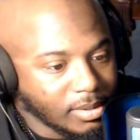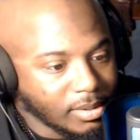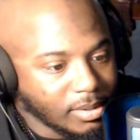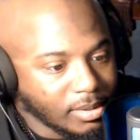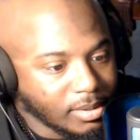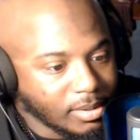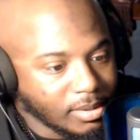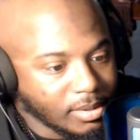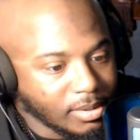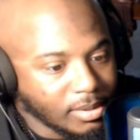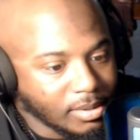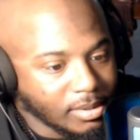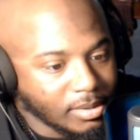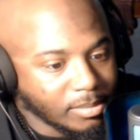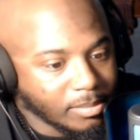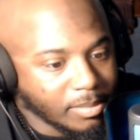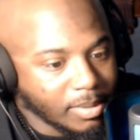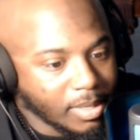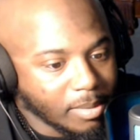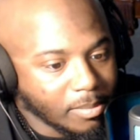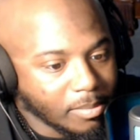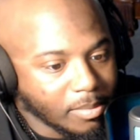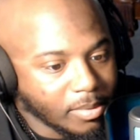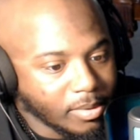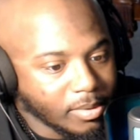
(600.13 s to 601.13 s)
doesn't mean
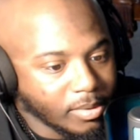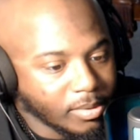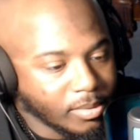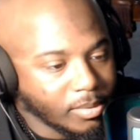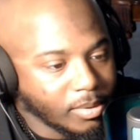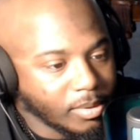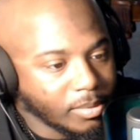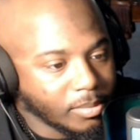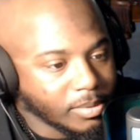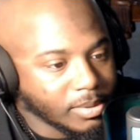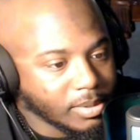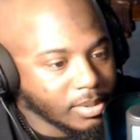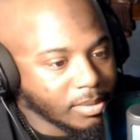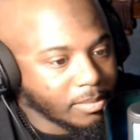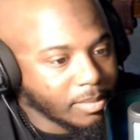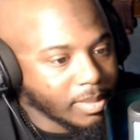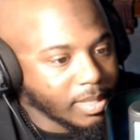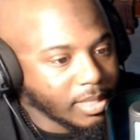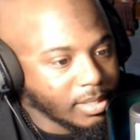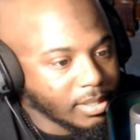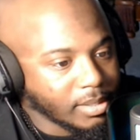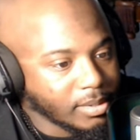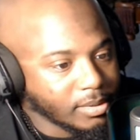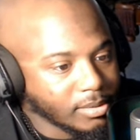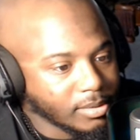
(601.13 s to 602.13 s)
I'm going to agree with somebody
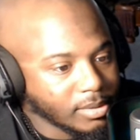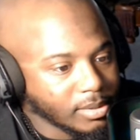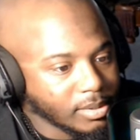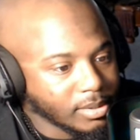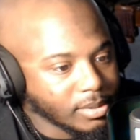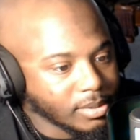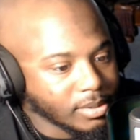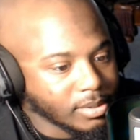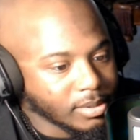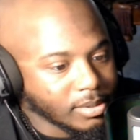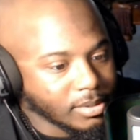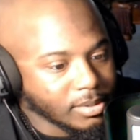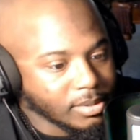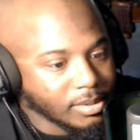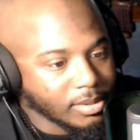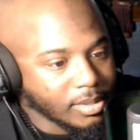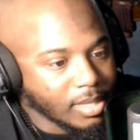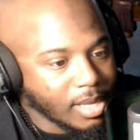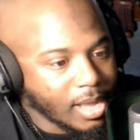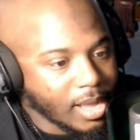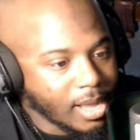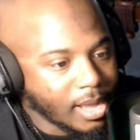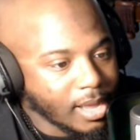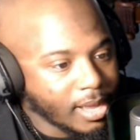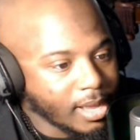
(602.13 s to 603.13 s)
else just because
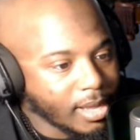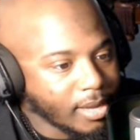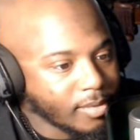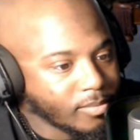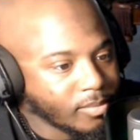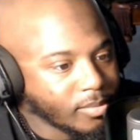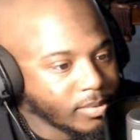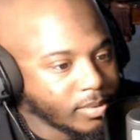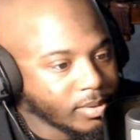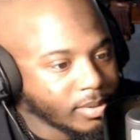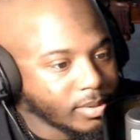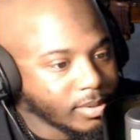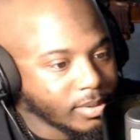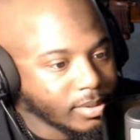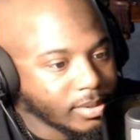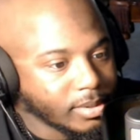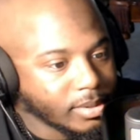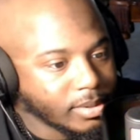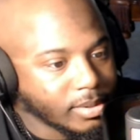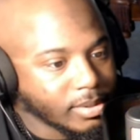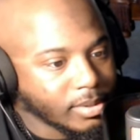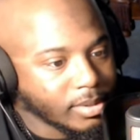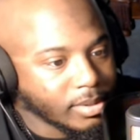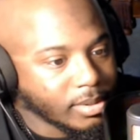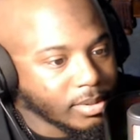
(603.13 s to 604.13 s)
I have one.
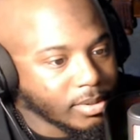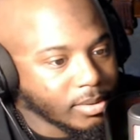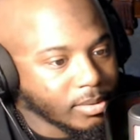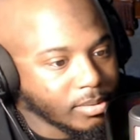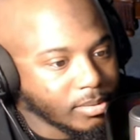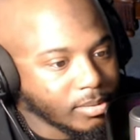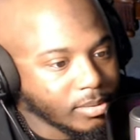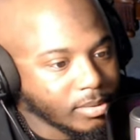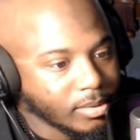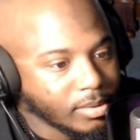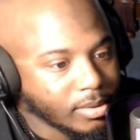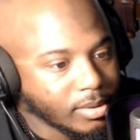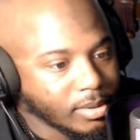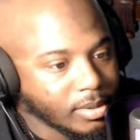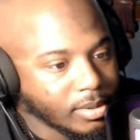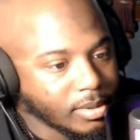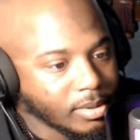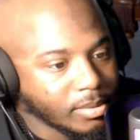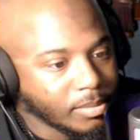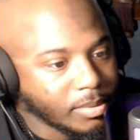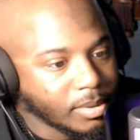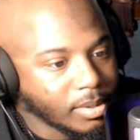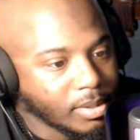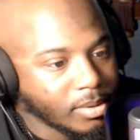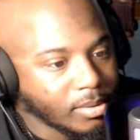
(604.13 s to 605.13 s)
Here
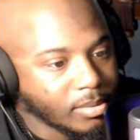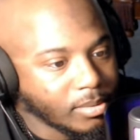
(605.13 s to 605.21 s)
we go.